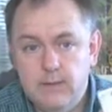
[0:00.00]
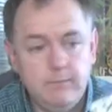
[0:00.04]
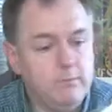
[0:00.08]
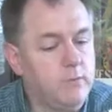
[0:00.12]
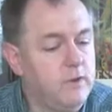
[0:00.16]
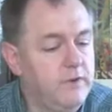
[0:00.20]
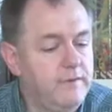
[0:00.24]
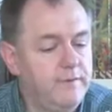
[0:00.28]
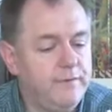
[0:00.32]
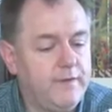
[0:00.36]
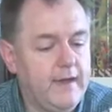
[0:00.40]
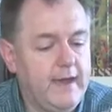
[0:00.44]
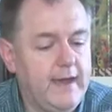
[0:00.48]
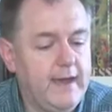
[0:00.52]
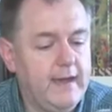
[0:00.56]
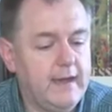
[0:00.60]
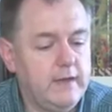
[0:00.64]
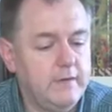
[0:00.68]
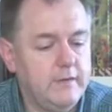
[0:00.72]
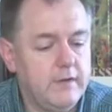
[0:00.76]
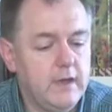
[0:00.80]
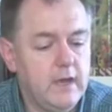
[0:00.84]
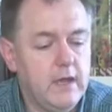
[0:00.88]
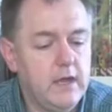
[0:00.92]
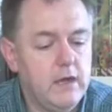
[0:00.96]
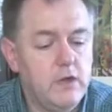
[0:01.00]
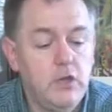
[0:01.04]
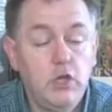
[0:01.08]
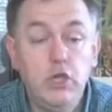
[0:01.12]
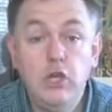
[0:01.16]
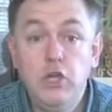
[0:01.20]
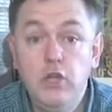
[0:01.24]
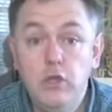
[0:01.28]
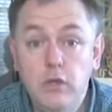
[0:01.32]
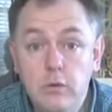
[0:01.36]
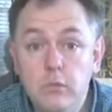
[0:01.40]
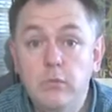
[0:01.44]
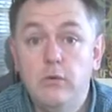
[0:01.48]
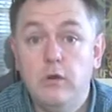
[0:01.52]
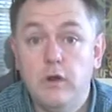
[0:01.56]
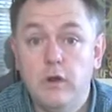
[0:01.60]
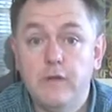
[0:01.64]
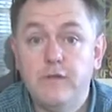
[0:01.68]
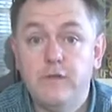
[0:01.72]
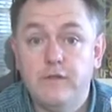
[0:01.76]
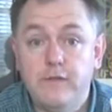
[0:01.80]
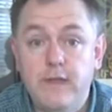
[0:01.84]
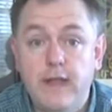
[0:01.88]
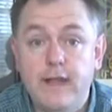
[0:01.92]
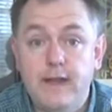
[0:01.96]
We've had
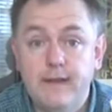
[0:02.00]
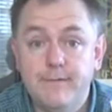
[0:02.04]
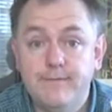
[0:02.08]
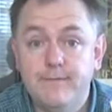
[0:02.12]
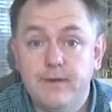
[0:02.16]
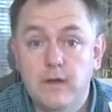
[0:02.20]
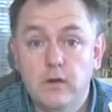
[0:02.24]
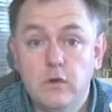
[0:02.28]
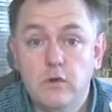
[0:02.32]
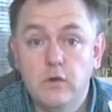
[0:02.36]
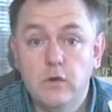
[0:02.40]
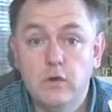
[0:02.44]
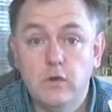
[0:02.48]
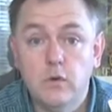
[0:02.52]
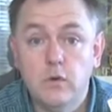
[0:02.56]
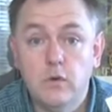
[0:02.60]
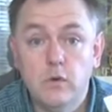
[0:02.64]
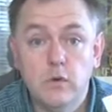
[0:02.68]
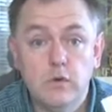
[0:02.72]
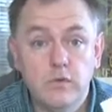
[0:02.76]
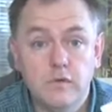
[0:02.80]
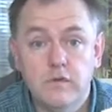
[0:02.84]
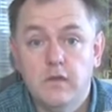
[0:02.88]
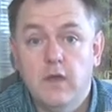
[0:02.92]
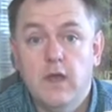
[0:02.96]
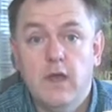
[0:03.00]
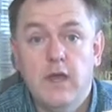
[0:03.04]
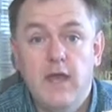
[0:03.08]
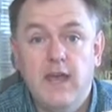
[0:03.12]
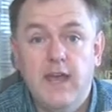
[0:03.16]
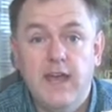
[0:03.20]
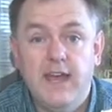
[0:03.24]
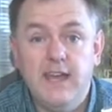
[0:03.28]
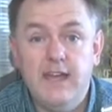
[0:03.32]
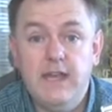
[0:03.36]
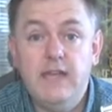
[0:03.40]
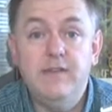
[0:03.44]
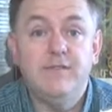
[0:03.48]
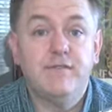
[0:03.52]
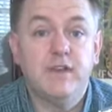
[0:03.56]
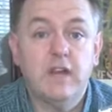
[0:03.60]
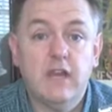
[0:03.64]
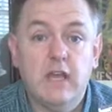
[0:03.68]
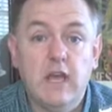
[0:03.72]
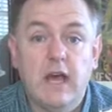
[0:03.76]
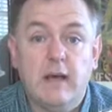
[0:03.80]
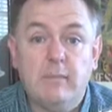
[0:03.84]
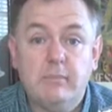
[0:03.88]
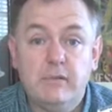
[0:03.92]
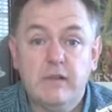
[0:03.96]
numerous telephone calls and even a
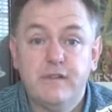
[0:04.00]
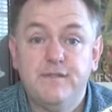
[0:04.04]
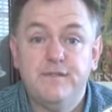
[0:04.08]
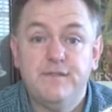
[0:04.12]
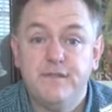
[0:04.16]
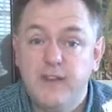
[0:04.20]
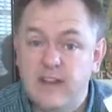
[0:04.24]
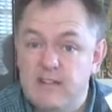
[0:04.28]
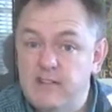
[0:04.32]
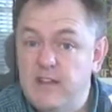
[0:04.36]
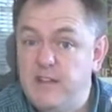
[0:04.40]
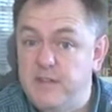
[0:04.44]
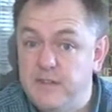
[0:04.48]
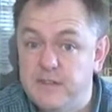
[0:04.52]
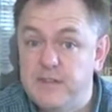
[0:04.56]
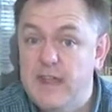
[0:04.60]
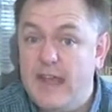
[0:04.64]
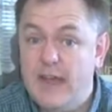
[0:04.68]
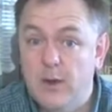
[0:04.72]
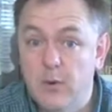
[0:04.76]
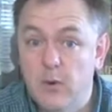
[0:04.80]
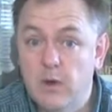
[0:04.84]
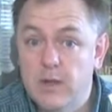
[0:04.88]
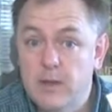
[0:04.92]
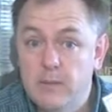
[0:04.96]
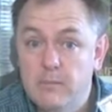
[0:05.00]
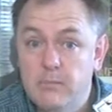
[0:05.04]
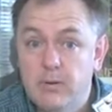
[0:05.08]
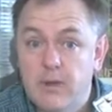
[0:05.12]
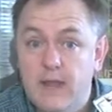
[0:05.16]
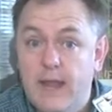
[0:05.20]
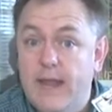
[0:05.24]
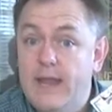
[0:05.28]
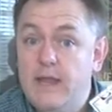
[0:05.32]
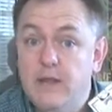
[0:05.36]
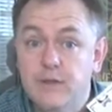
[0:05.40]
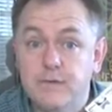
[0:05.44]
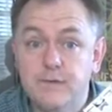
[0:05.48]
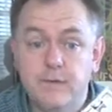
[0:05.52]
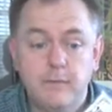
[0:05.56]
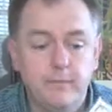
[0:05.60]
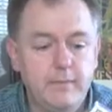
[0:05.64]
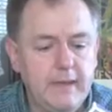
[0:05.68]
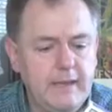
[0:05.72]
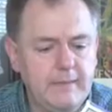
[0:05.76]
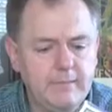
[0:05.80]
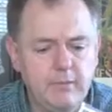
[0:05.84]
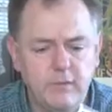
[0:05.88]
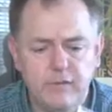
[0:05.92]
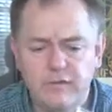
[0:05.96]
couple of very sour complaints from
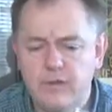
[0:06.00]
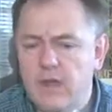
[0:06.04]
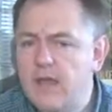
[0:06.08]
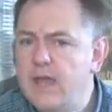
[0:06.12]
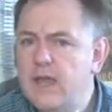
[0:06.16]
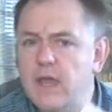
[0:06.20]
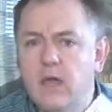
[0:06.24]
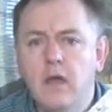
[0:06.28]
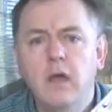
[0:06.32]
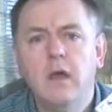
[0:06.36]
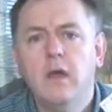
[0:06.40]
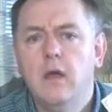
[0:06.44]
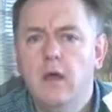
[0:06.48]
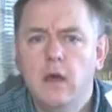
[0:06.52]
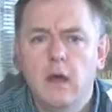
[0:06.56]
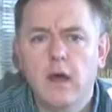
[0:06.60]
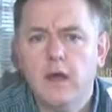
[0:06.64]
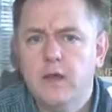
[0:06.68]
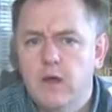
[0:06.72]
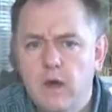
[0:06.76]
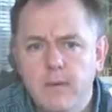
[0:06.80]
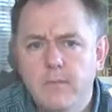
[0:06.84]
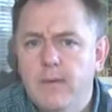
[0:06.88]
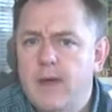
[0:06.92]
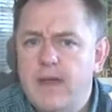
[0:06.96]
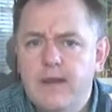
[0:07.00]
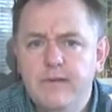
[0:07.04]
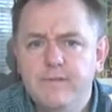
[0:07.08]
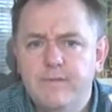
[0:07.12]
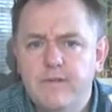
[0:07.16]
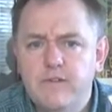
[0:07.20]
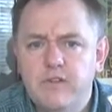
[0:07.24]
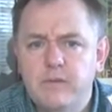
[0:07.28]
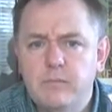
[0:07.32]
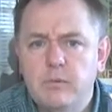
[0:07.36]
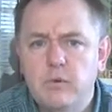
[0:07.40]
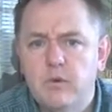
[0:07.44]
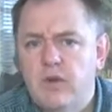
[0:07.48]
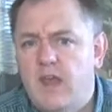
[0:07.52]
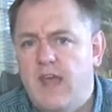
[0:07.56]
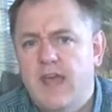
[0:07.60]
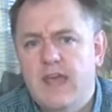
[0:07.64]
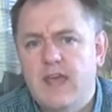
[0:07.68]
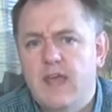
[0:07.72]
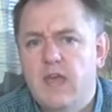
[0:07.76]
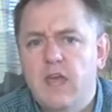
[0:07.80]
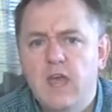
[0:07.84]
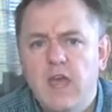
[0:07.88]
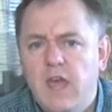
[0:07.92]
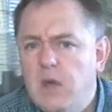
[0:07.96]
people saying, I got my invisible
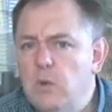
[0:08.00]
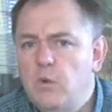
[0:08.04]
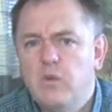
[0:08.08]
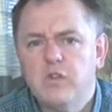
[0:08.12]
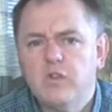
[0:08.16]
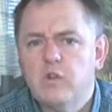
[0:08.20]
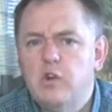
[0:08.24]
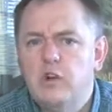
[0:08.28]
deck, it was